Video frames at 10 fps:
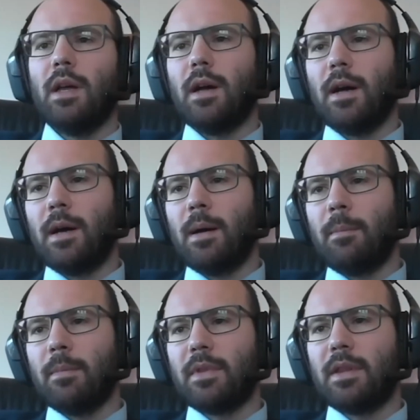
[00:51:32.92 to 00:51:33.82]

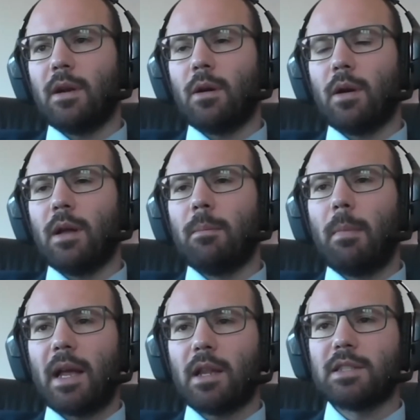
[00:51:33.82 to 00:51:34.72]

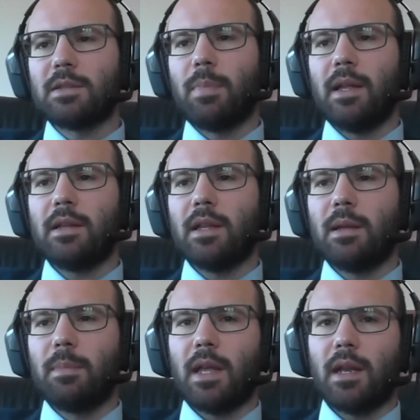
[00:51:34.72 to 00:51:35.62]
Michael explained in the
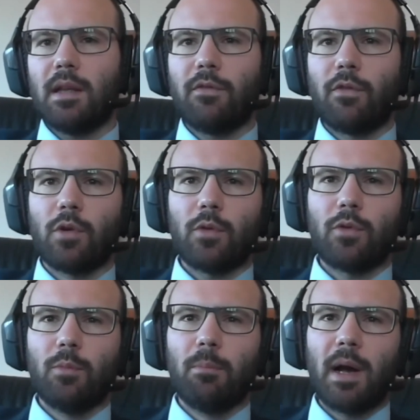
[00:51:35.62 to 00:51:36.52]
beginning, for those
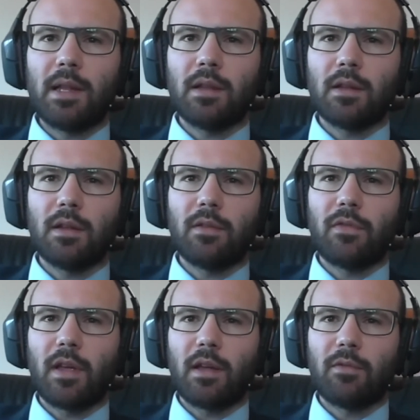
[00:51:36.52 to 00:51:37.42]
who might not
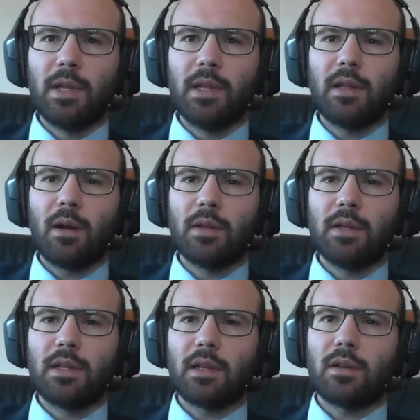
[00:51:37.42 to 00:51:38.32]
have been there,
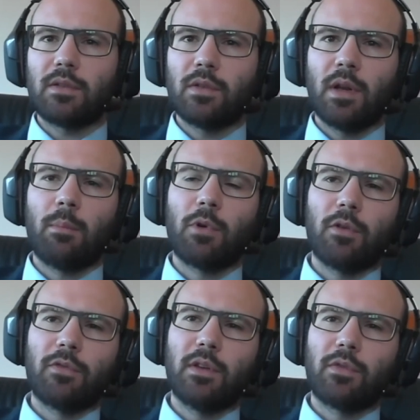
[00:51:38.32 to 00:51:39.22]
indeed, that there's a number
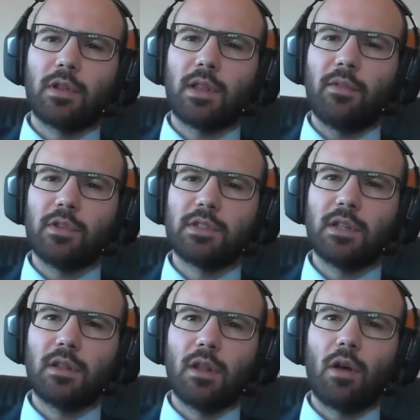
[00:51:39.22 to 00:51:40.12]
of different levels,
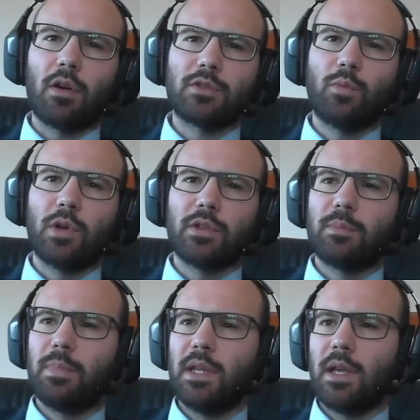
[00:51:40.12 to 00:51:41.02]
the large
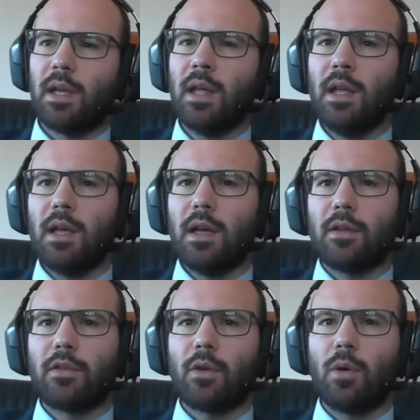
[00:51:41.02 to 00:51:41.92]
ones being,
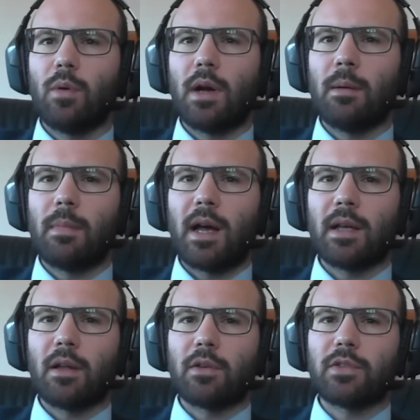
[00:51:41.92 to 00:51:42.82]

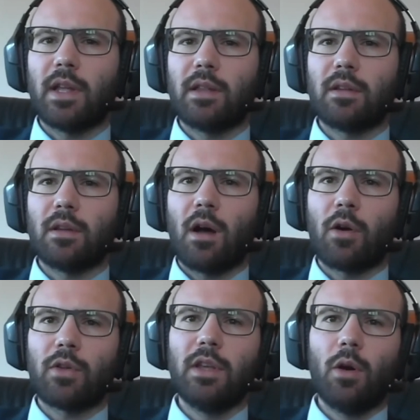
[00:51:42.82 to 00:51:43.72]
I understand
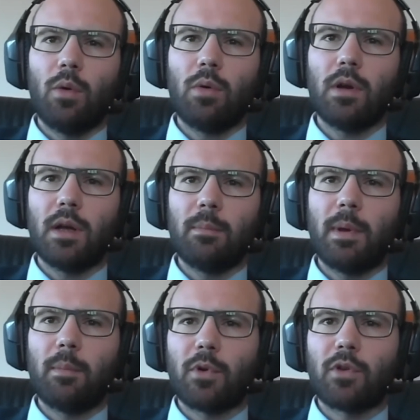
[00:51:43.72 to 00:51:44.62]
RTO
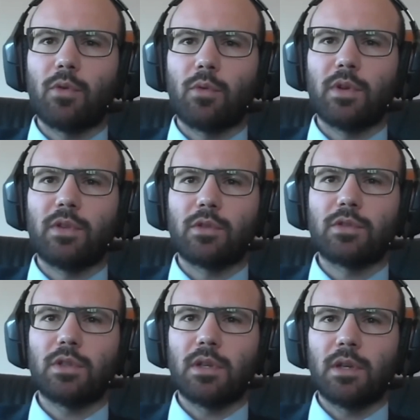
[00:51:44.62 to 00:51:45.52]
members, so
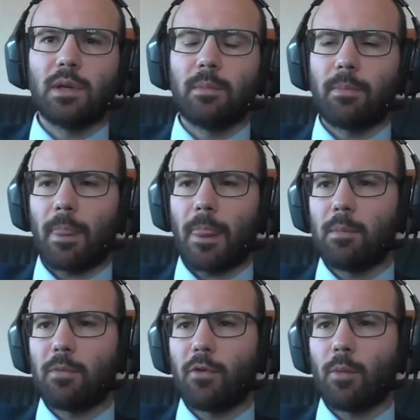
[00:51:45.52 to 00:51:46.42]
research and
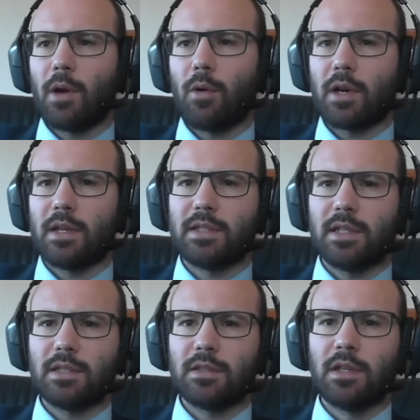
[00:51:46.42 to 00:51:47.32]
performing
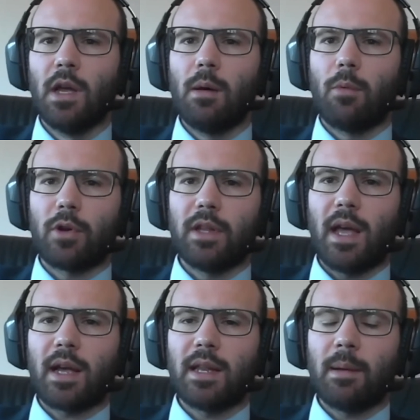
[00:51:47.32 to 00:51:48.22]
organizations, more the
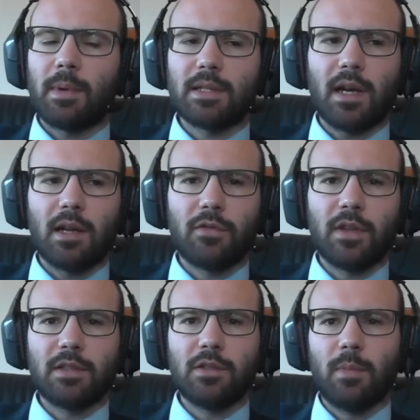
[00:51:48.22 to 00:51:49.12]
academic side of
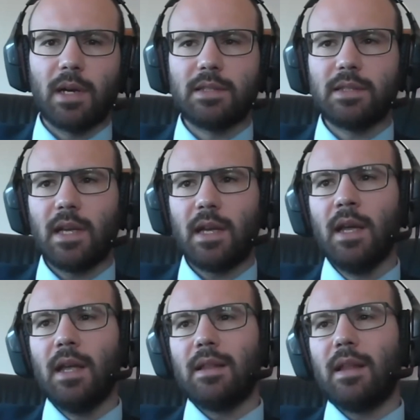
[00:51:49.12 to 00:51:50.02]
things, you might say,
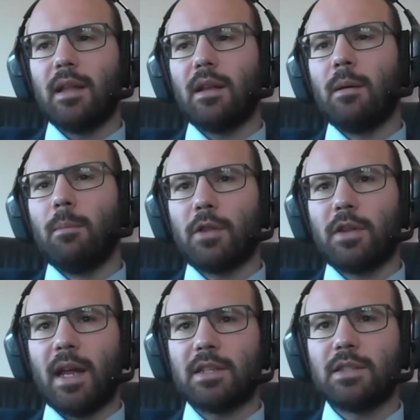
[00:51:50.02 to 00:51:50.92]
then
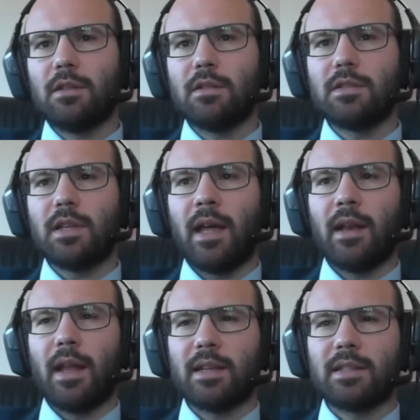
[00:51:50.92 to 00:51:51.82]
multinationals
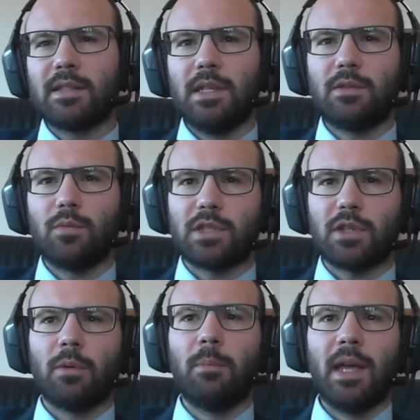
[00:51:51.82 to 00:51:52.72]
and SMEs, which
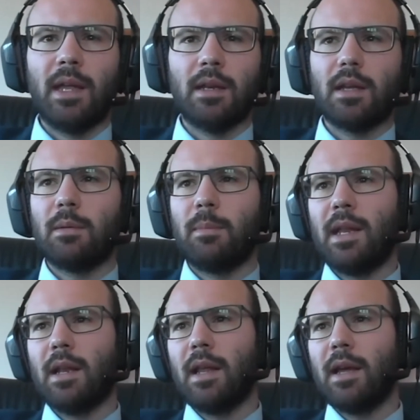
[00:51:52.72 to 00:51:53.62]
are the
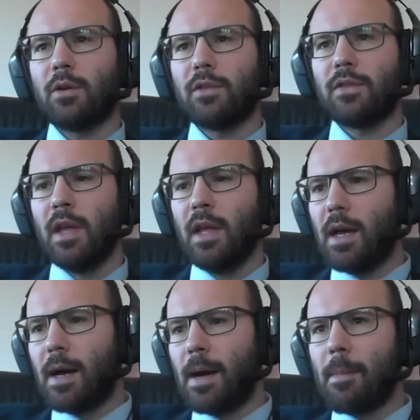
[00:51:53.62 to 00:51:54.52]
main layers.
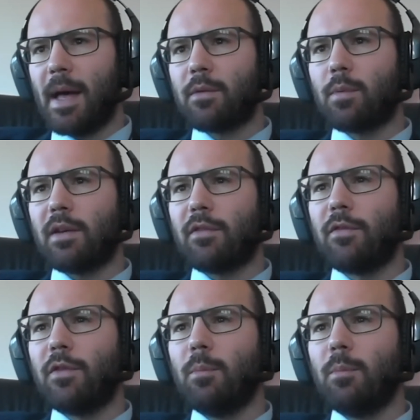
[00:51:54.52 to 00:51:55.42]
As we have a
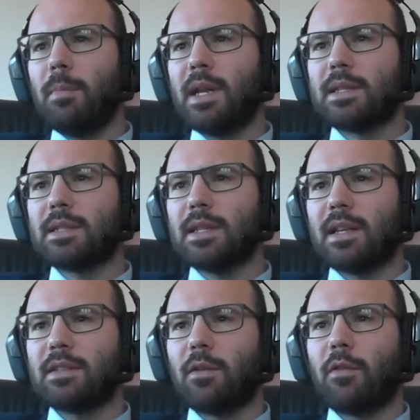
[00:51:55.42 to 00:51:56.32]
few minutes
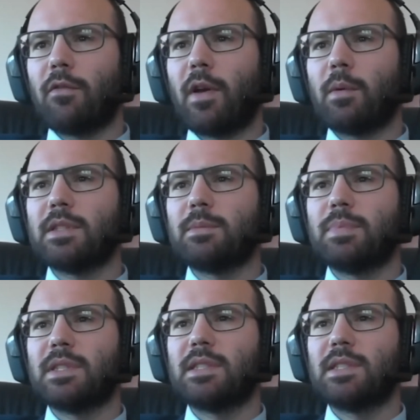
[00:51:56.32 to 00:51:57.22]
less, a very
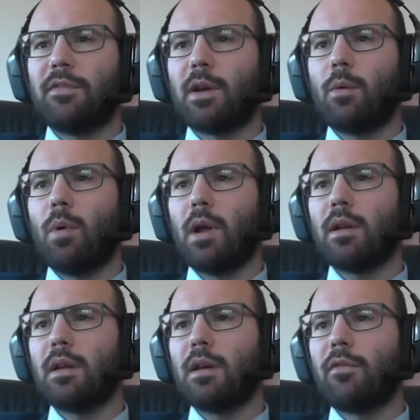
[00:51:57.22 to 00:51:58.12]
specific
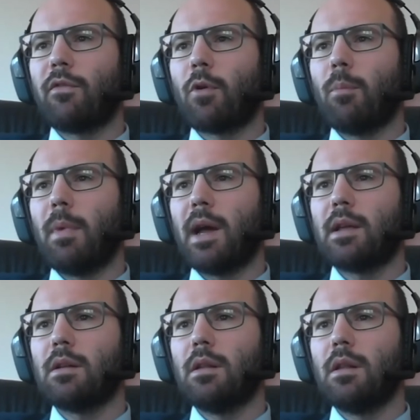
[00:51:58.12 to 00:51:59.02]
one for
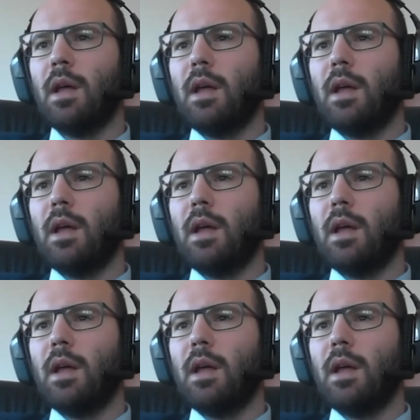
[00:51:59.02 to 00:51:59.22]
Michael.